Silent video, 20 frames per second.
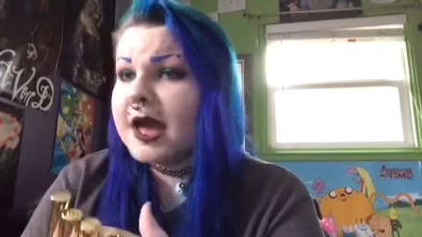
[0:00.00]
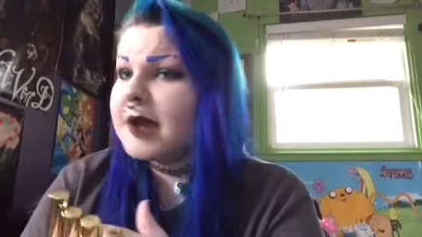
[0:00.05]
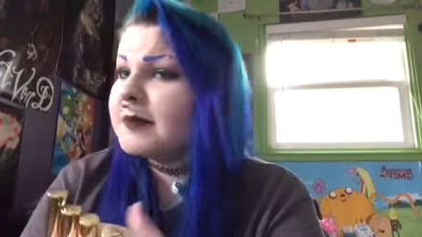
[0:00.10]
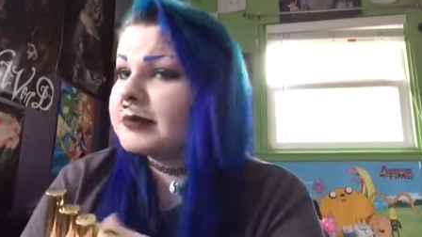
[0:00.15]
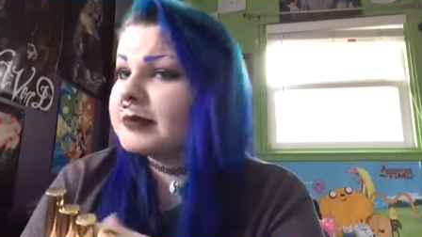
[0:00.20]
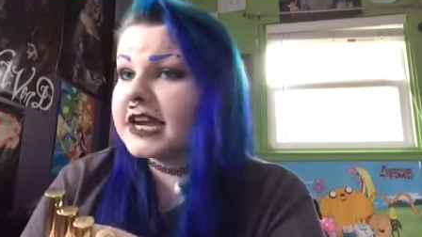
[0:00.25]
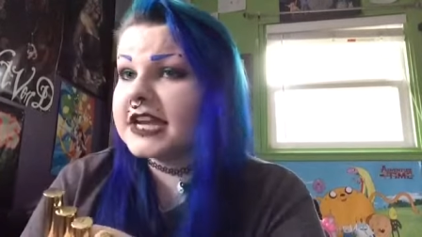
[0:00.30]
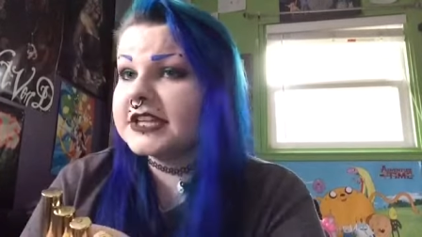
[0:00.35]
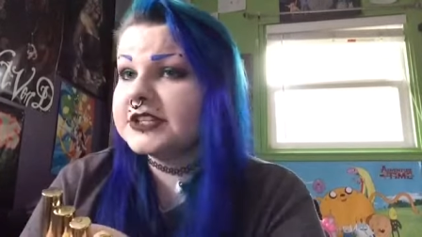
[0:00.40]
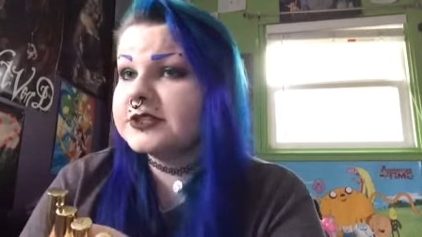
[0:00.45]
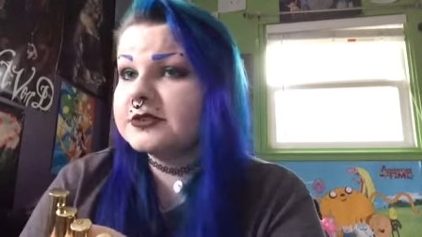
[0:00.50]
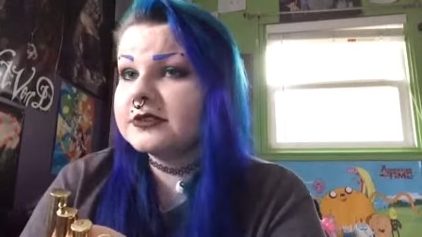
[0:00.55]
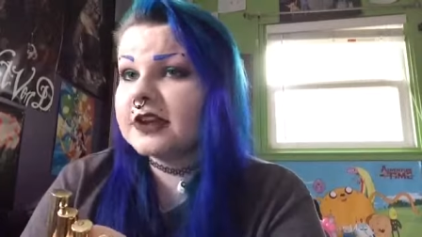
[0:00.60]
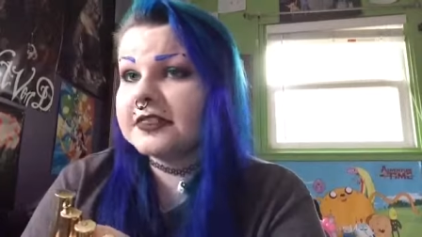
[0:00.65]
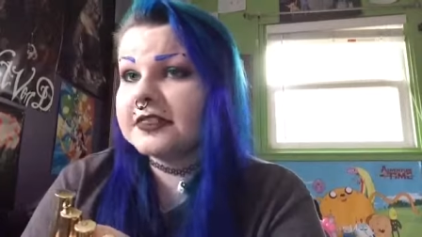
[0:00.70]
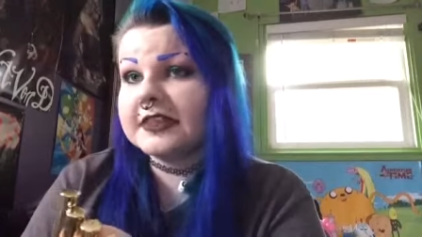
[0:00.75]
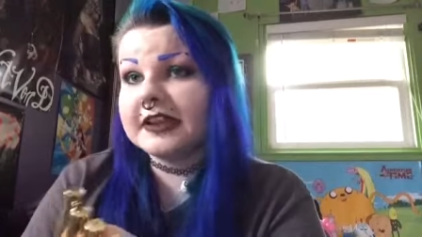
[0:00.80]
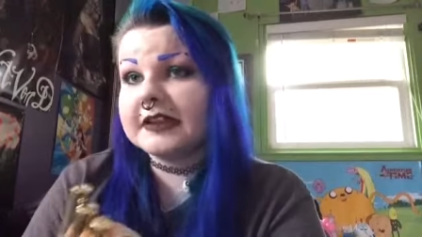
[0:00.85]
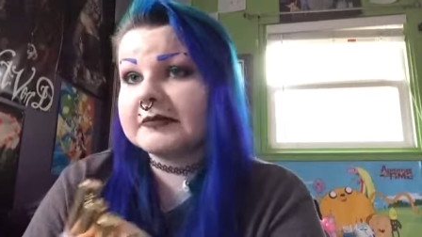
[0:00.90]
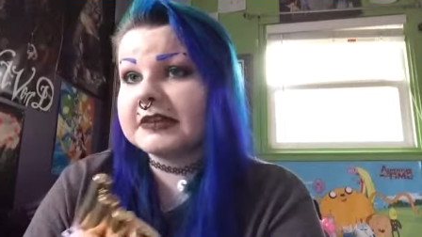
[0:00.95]
but I do
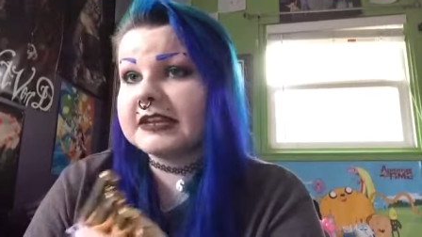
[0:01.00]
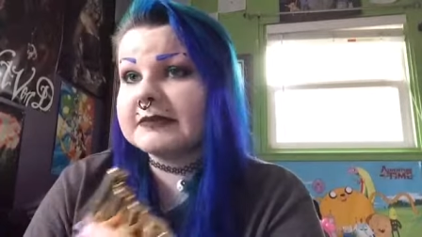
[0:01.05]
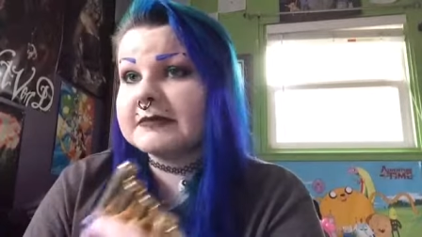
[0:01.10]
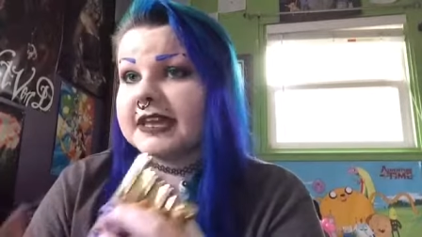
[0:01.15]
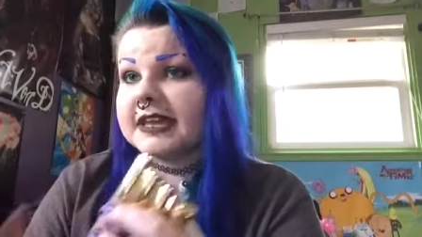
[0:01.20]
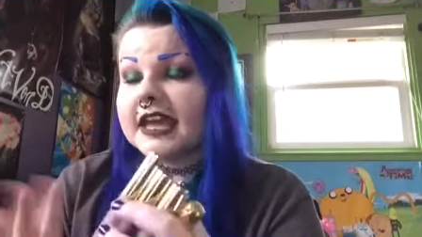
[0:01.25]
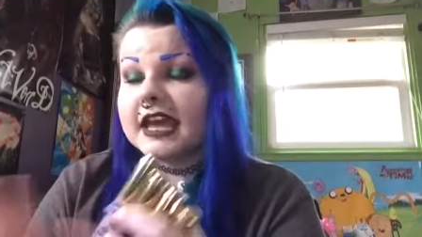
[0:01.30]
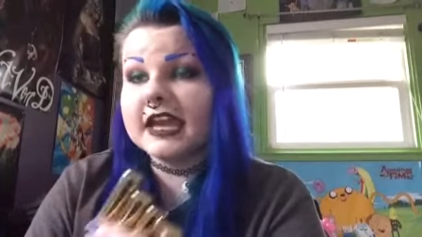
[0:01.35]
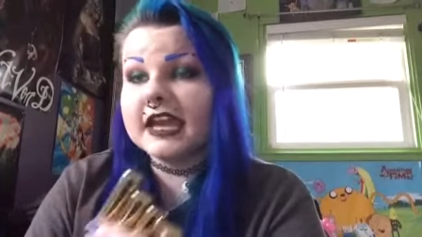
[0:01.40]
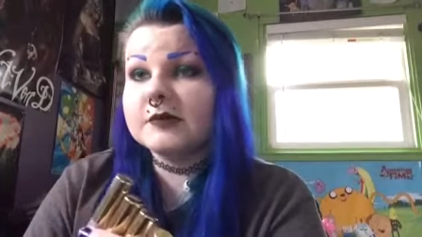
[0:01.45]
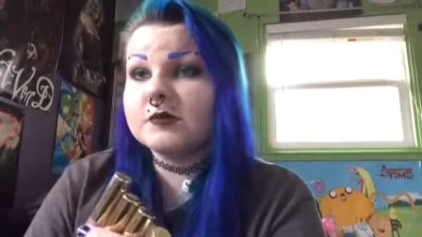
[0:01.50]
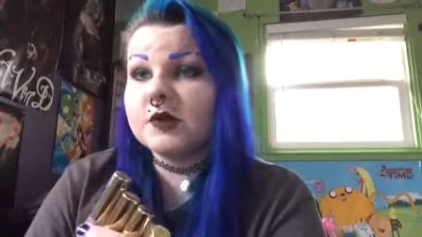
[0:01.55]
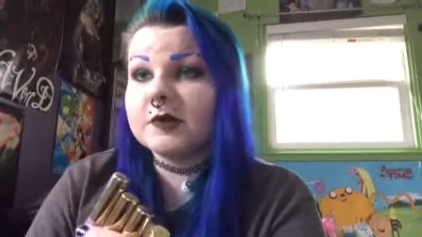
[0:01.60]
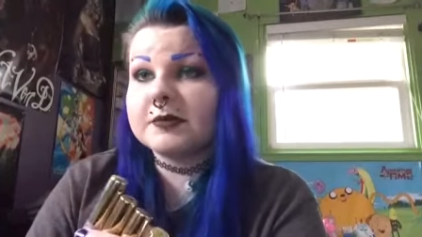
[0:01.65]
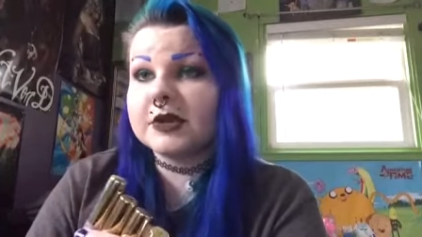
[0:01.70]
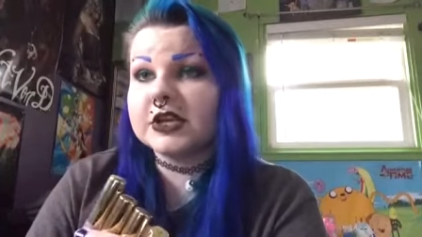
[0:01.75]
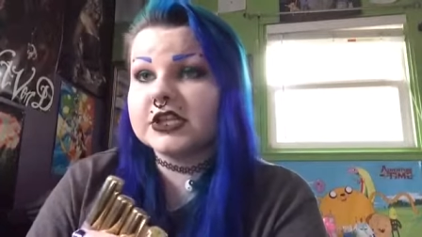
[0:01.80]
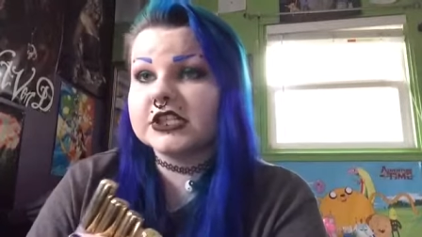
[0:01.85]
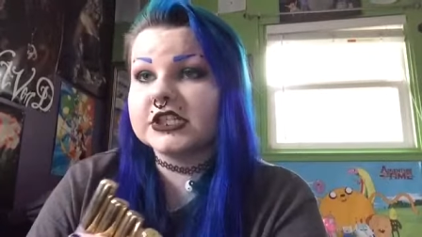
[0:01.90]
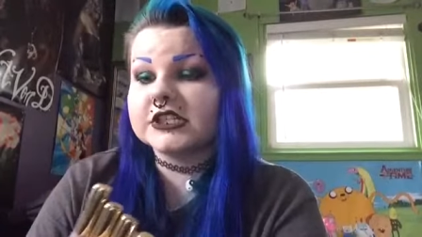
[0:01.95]
not think I'm going to make any more
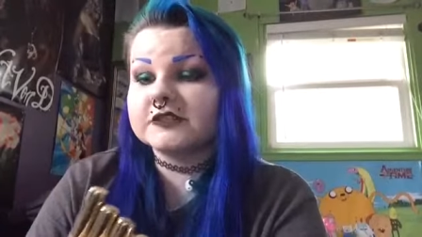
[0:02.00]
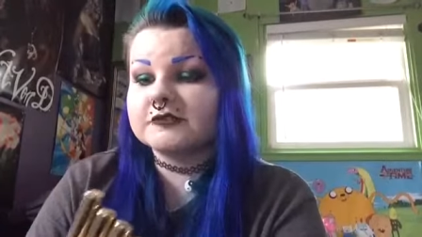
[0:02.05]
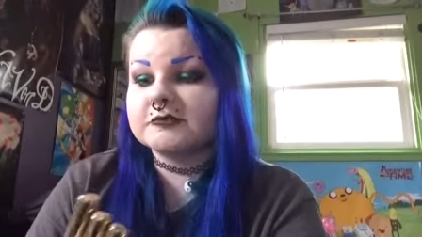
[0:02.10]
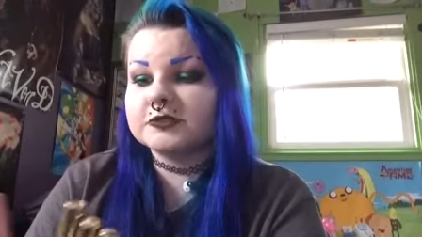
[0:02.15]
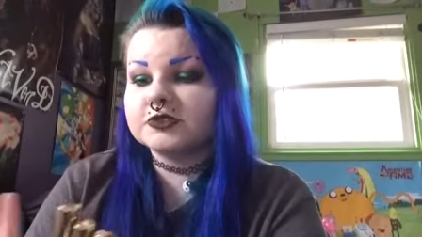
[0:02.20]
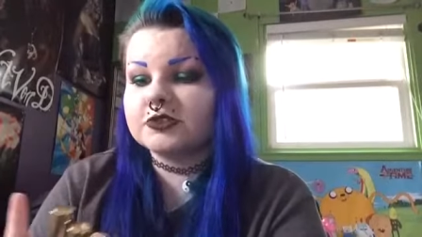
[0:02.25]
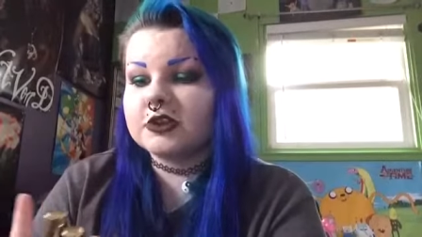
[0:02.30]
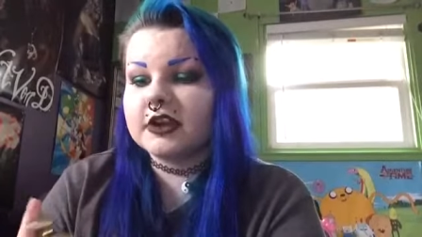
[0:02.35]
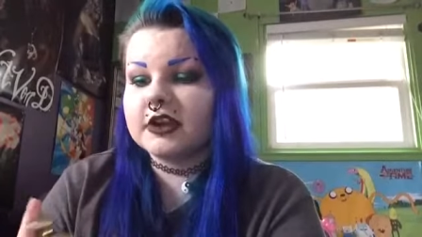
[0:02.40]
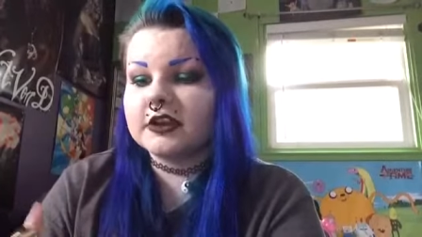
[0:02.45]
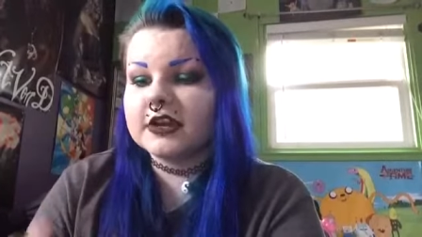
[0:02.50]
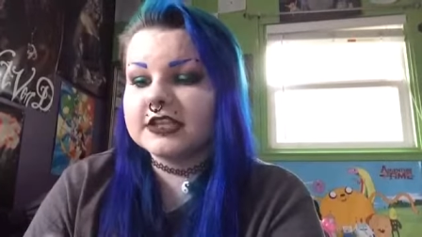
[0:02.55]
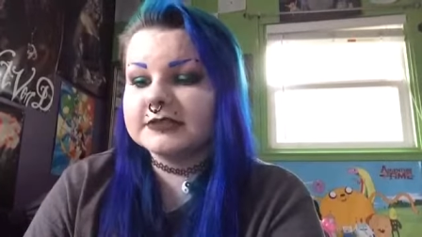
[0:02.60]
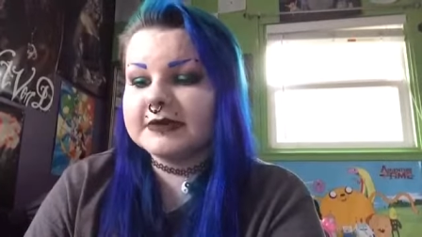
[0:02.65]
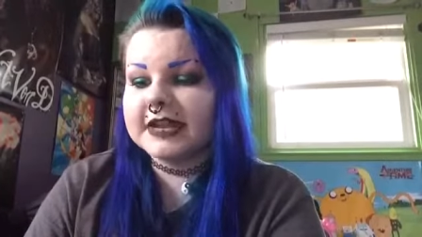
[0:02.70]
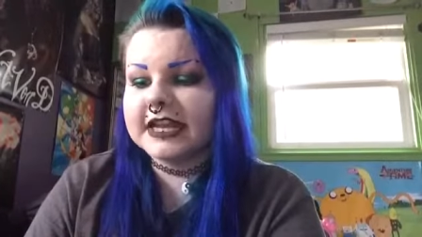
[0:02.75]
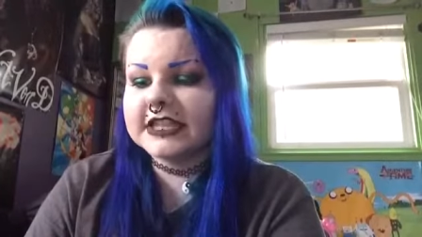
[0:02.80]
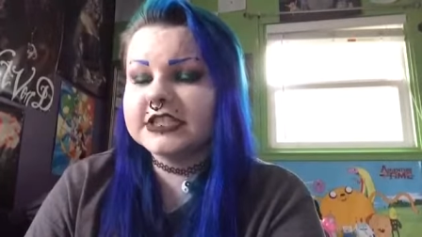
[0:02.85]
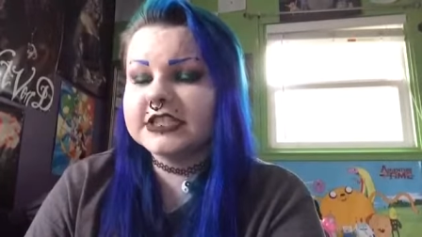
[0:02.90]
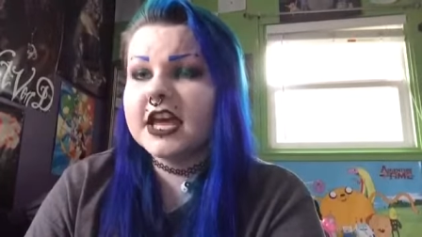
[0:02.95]
purchases from Gerard
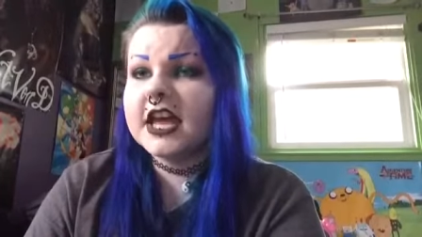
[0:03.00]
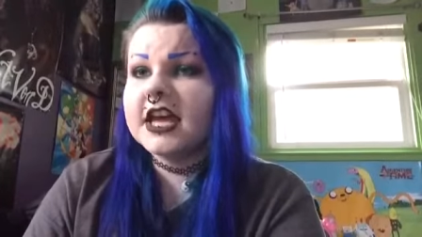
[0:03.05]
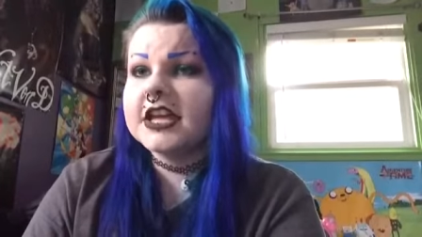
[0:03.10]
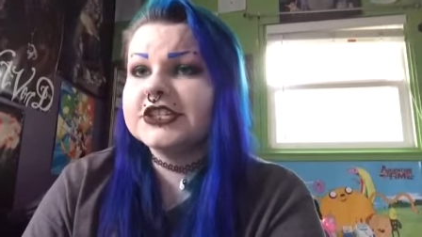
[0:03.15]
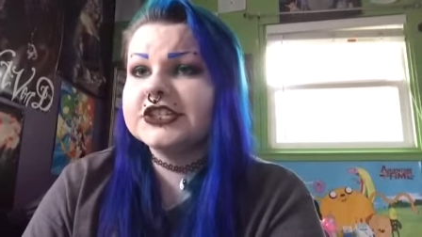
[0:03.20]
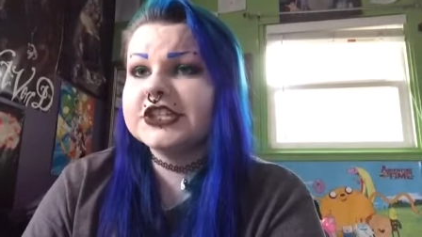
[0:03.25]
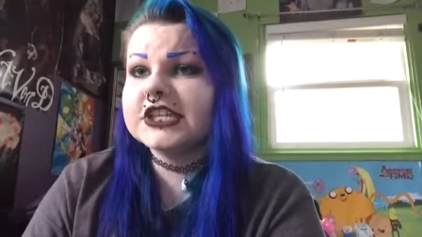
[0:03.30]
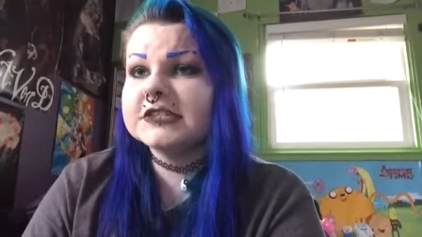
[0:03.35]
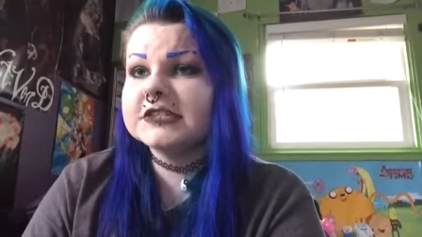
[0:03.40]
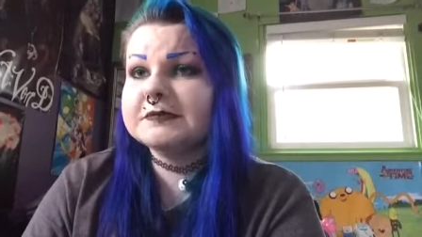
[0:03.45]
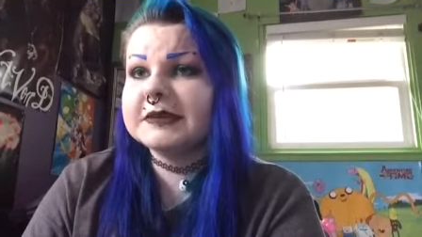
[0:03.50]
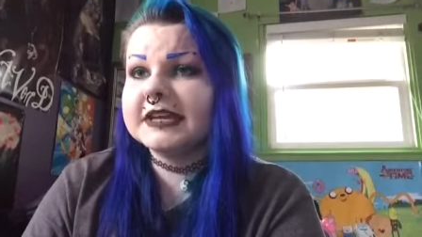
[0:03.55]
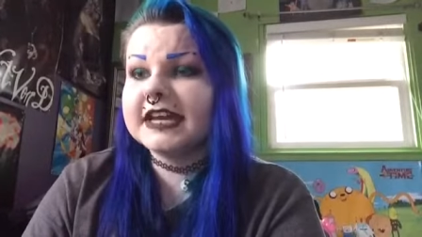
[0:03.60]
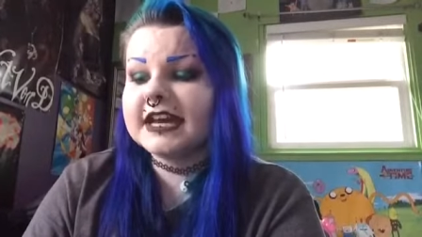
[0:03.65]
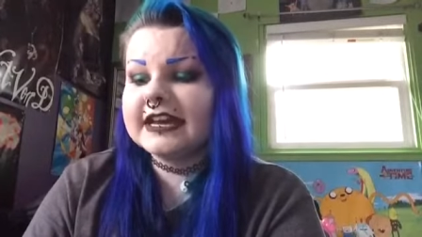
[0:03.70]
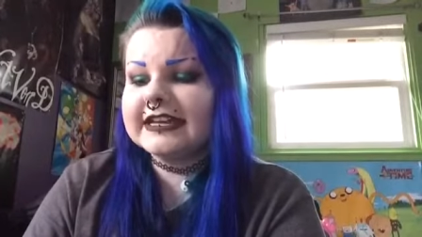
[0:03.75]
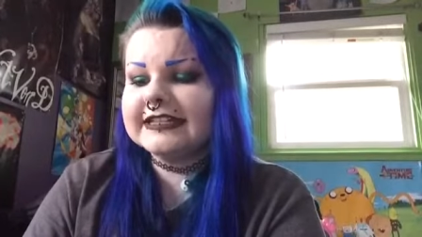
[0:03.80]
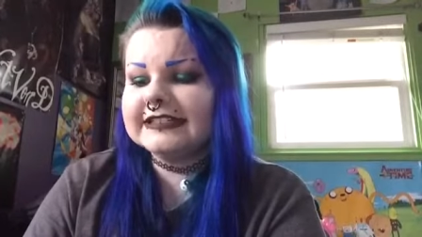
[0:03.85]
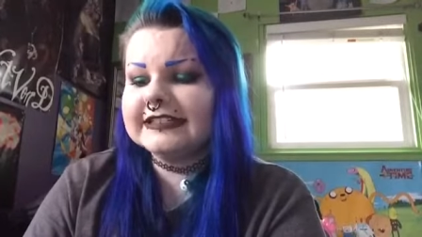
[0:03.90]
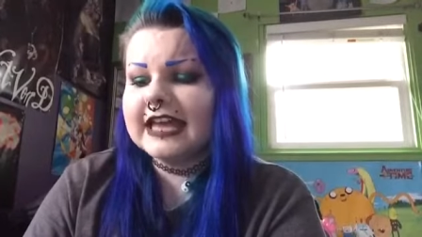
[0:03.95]
Cosmetics just
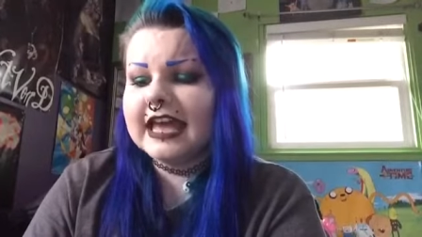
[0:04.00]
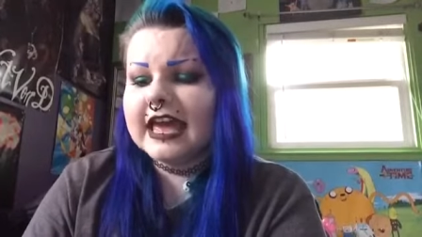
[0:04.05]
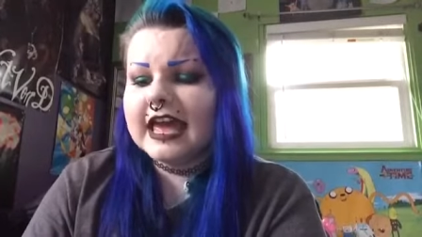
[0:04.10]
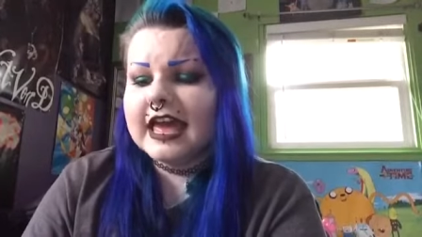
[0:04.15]
because